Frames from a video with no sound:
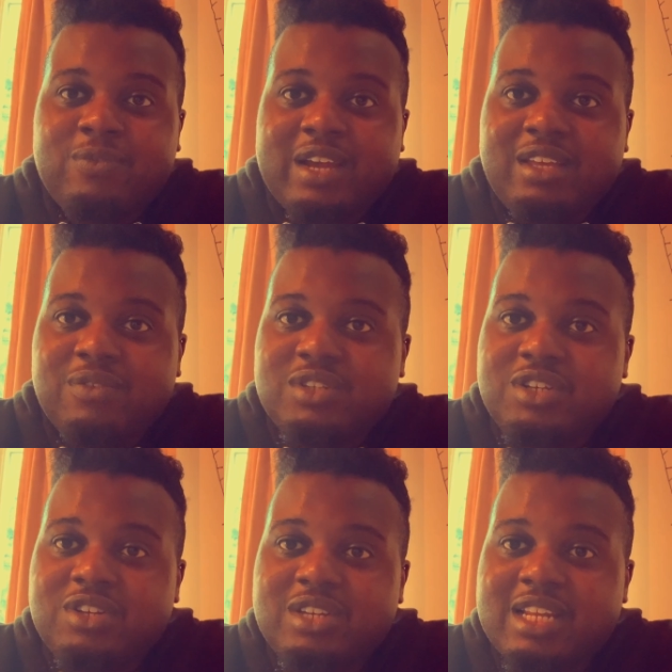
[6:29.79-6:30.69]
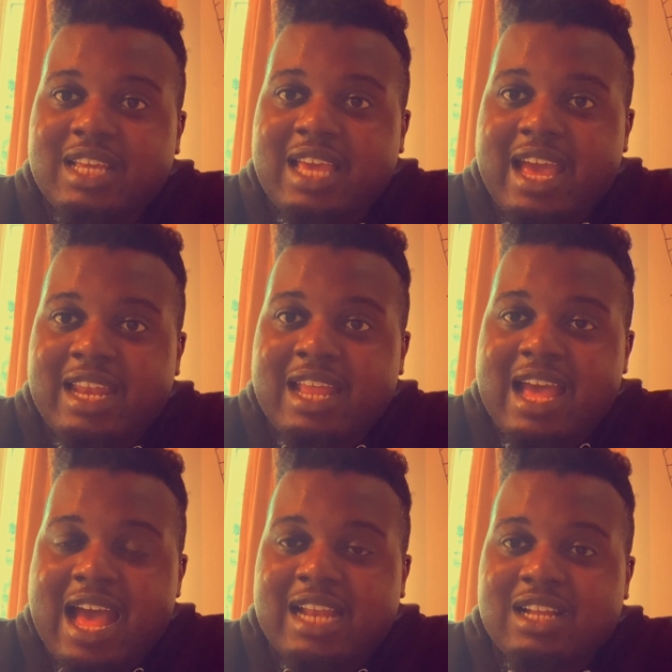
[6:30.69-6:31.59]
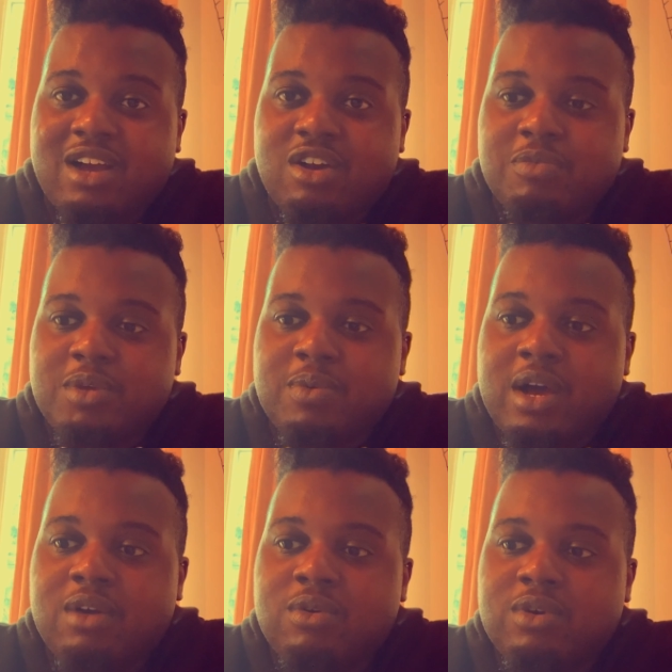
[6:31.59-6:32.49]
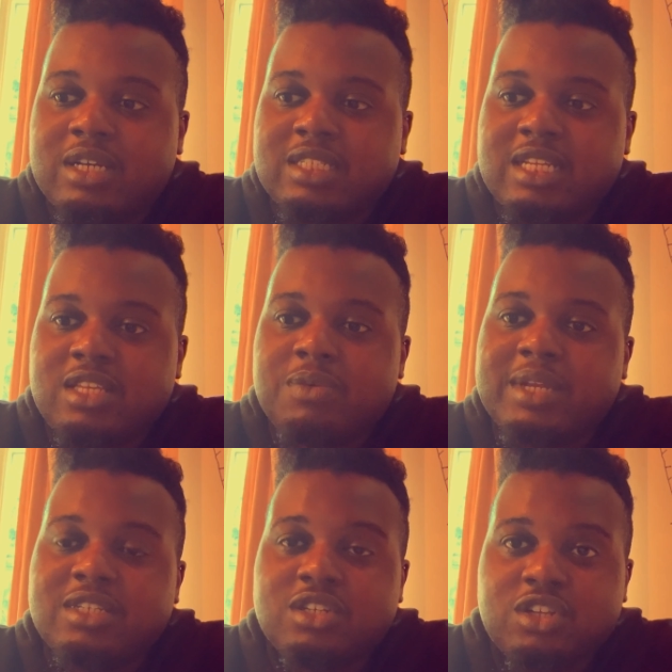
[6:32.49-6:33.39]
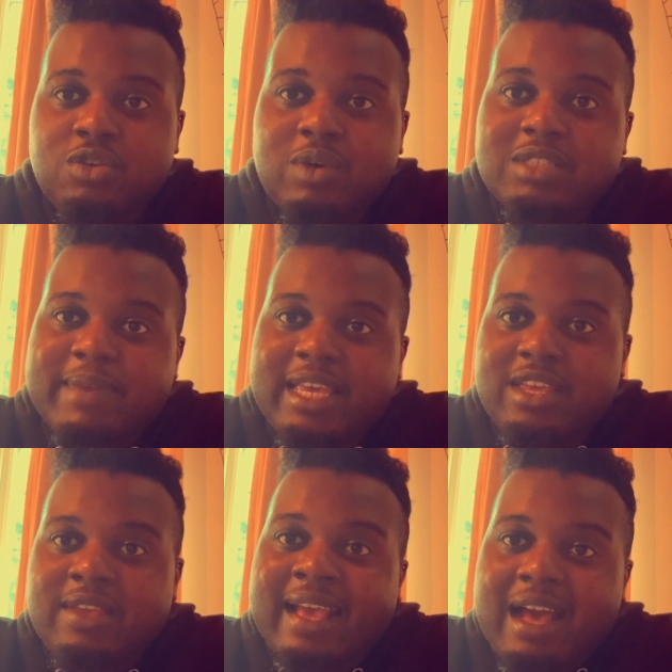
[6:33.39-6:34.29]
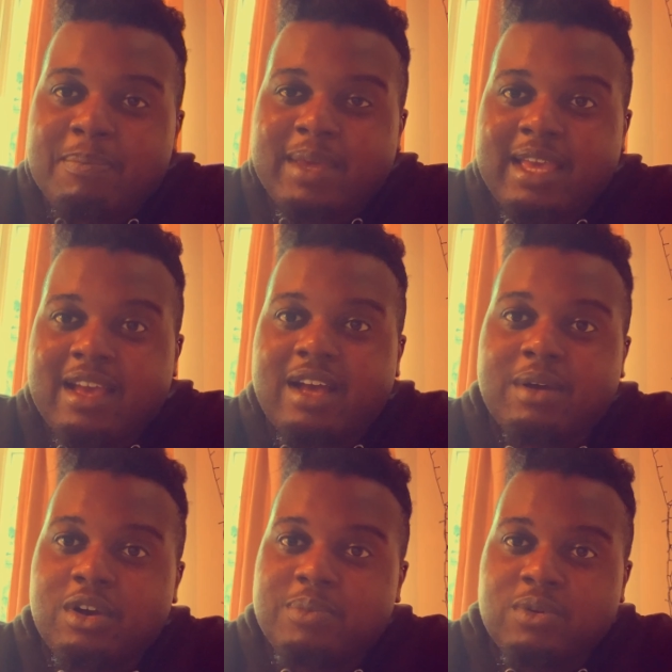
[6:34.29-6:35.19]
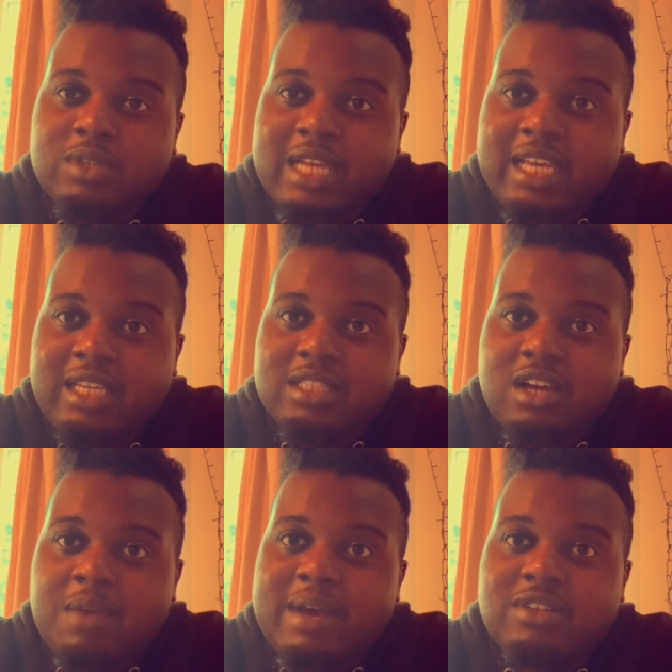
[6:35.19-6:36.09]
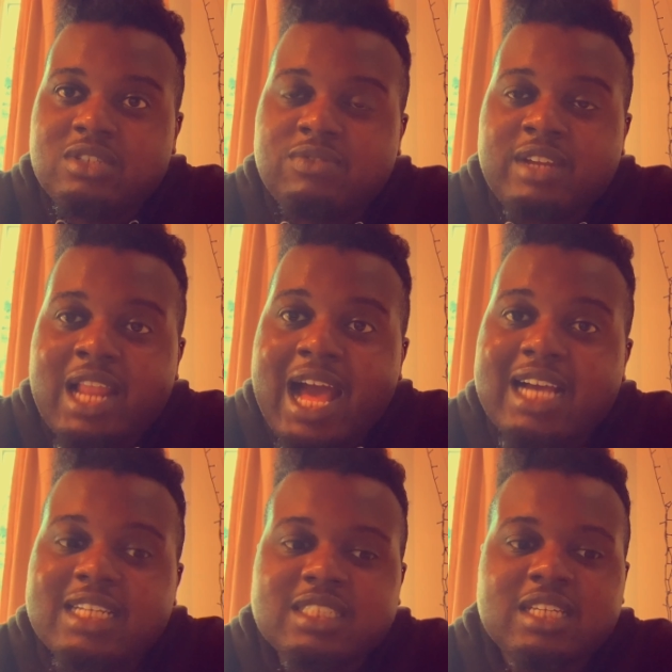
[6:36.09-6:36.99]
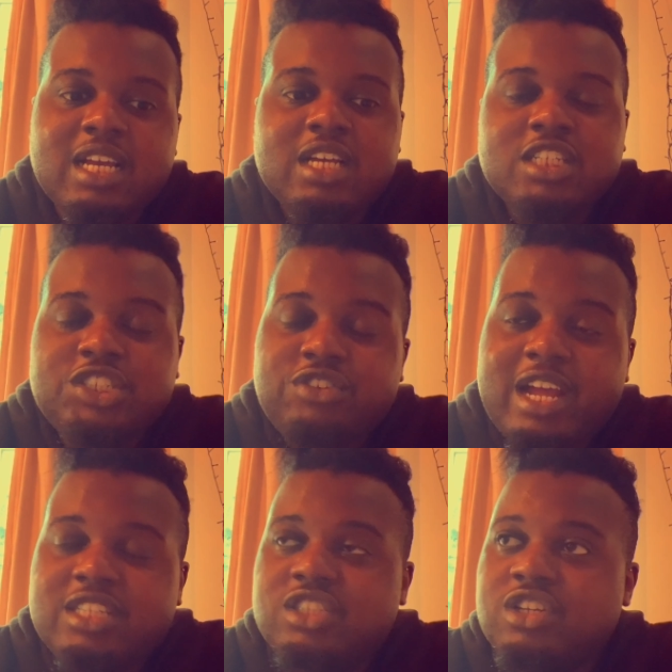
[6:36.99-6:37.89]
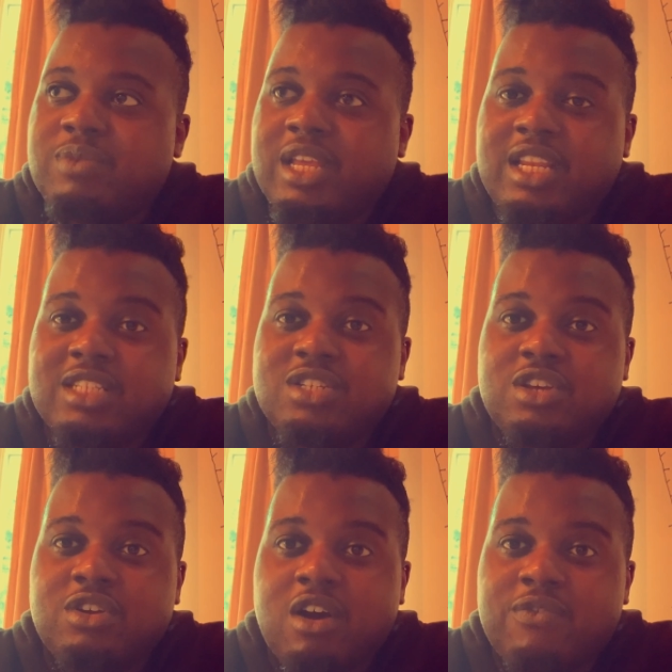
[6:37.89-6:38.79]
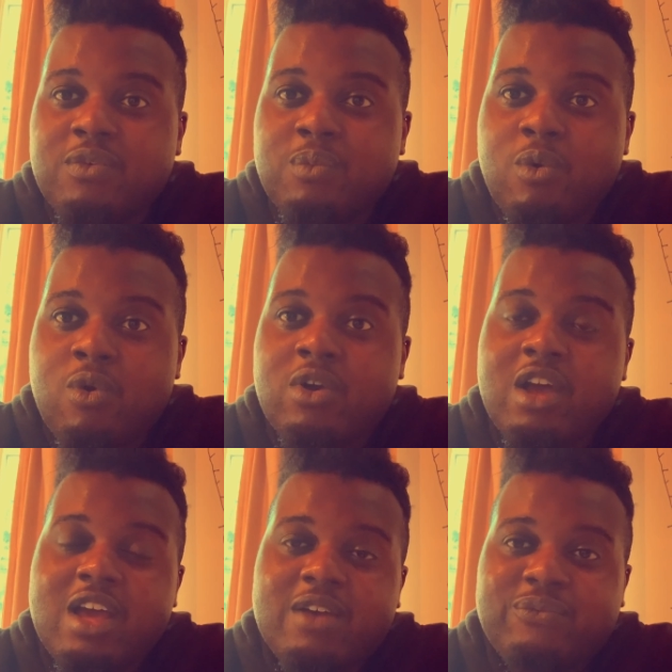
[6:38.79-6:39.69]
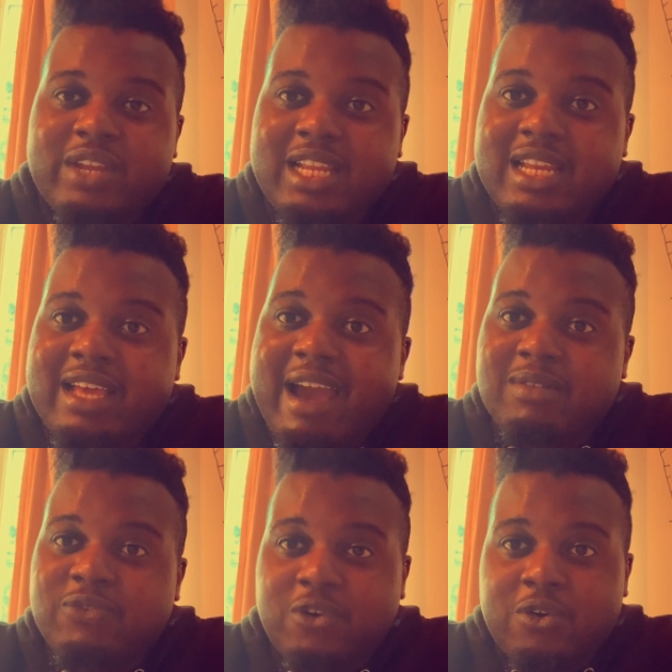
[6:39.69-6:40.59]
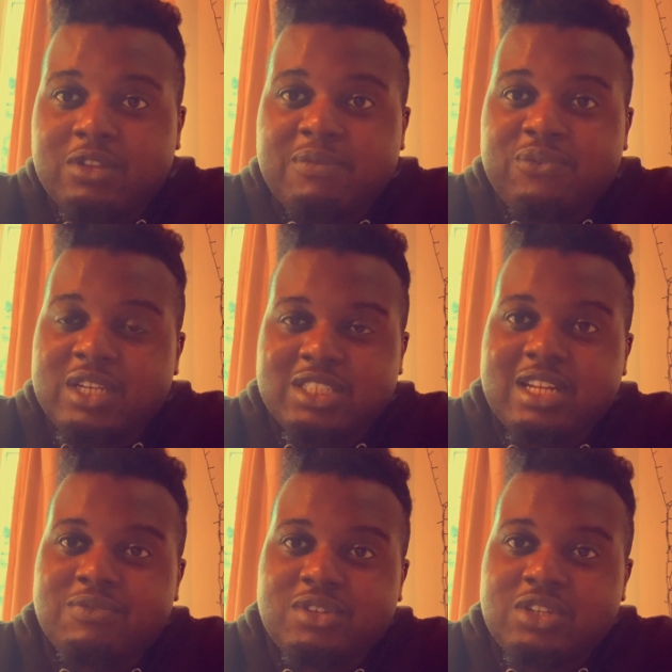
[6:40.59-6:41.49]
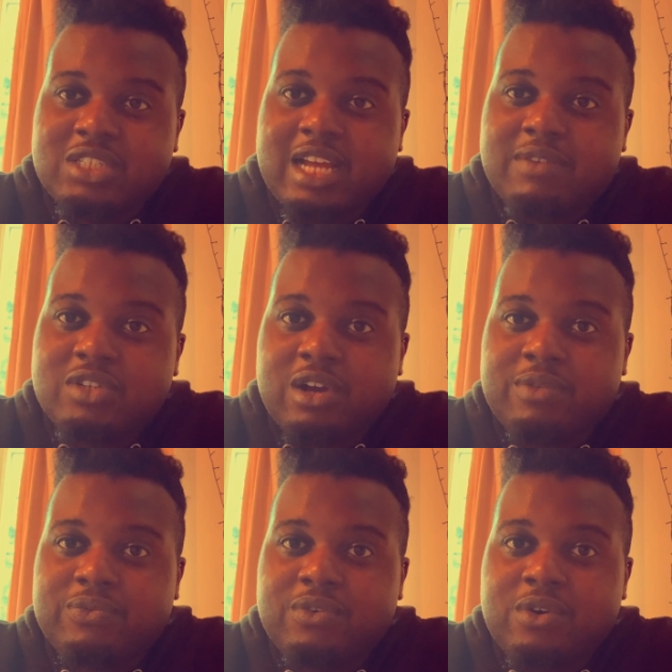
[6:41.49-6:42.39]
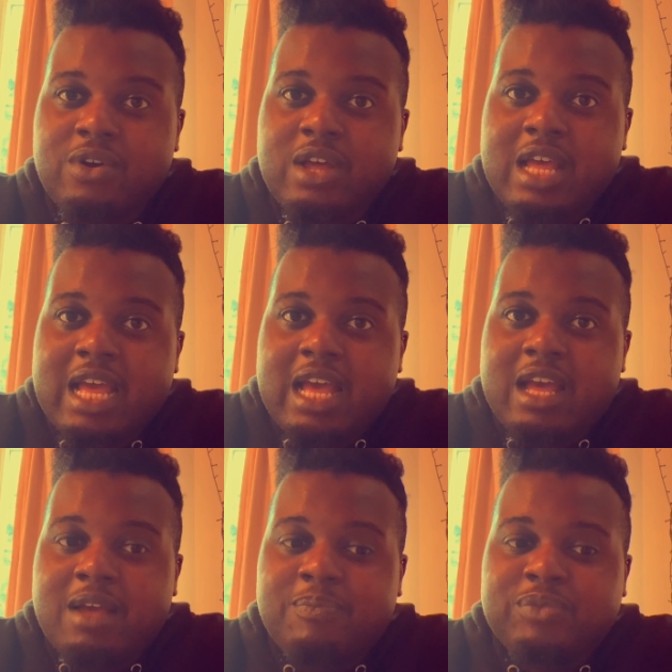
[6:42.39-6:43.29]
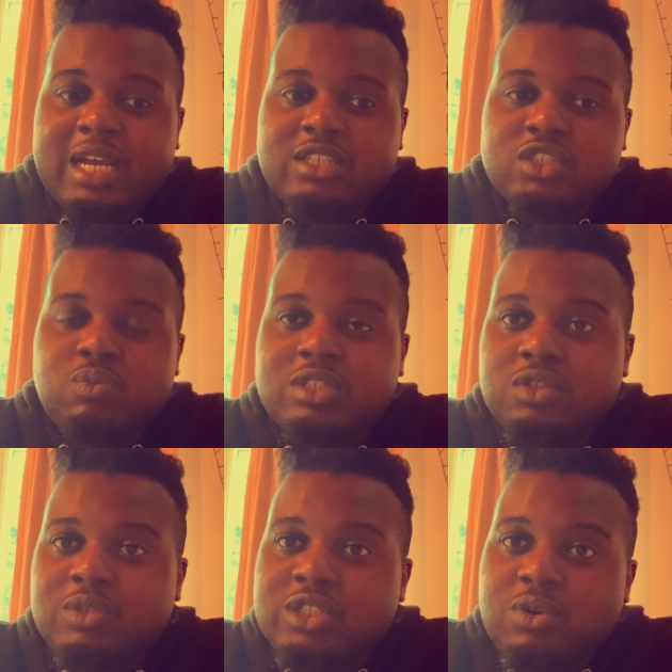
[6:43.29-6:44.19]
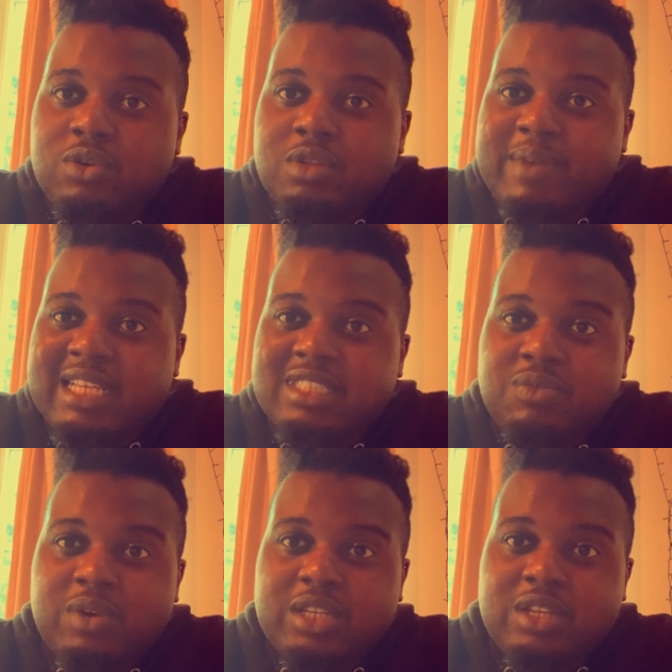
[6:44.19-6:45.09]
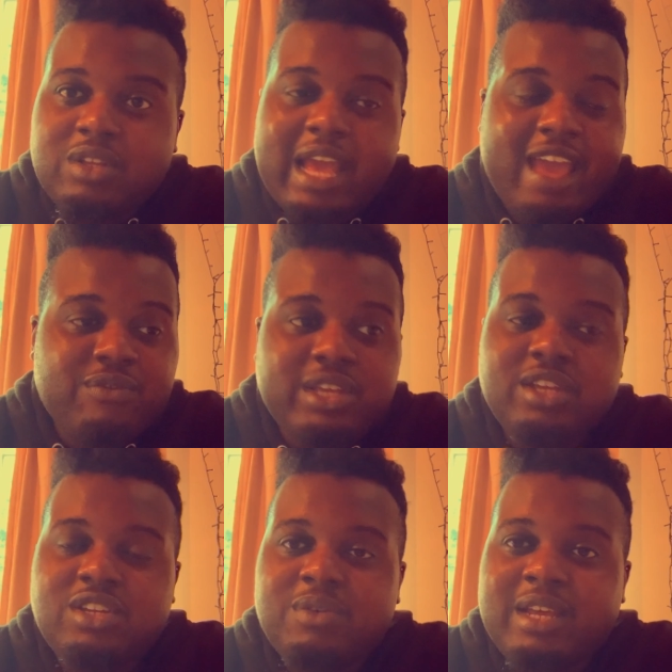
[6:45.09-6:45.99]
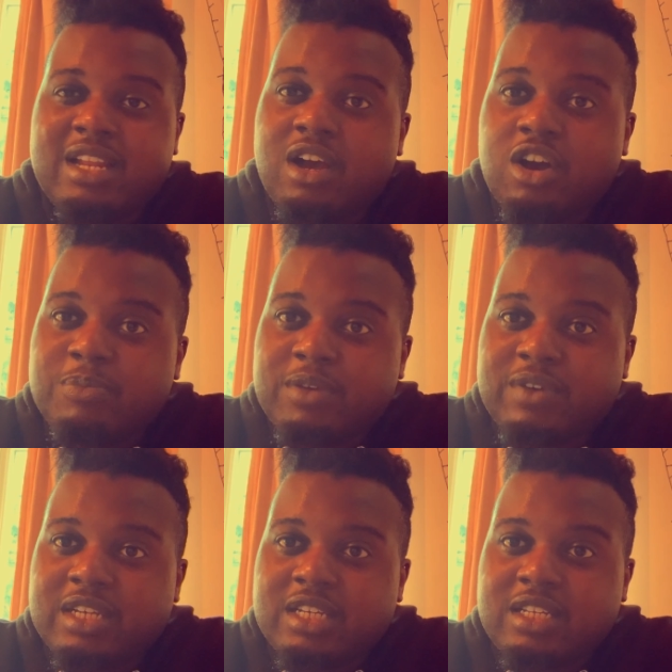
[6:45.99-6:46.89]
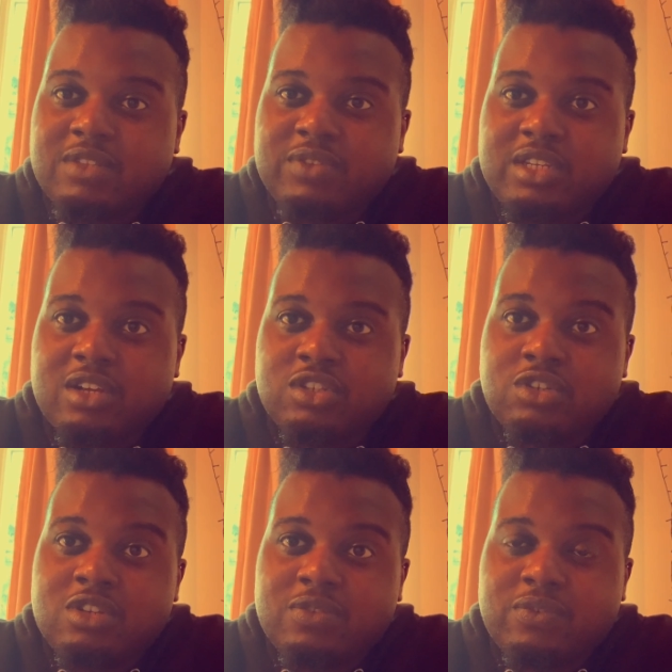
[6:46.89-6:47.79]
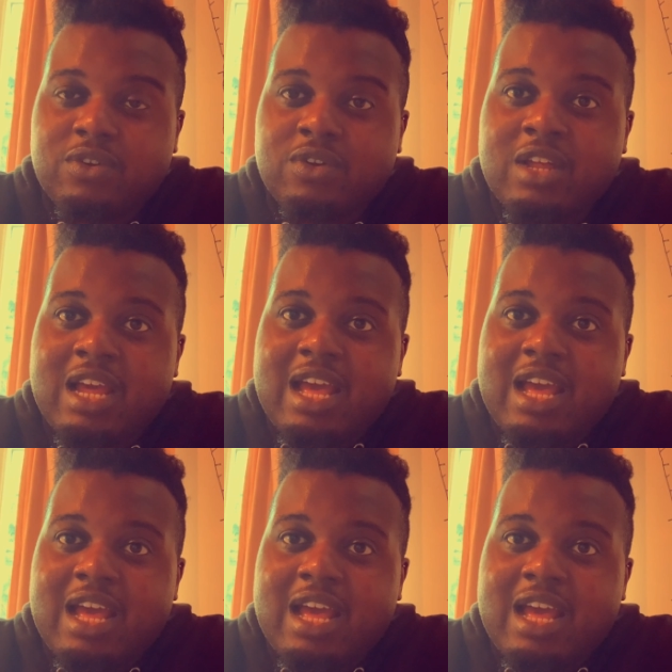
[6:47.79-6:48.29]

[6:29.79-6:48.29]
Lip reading: Thank you for tuning in again, and I hope you are all continuing to do what's making you happy. I hope you're taking time out to relax, stretch, do what you need to do, go for a walk, fill in the gaps for all them things you never usually have time for, and just want to wish you all the best in whatever you're doing. I hope you're finding these videos useful.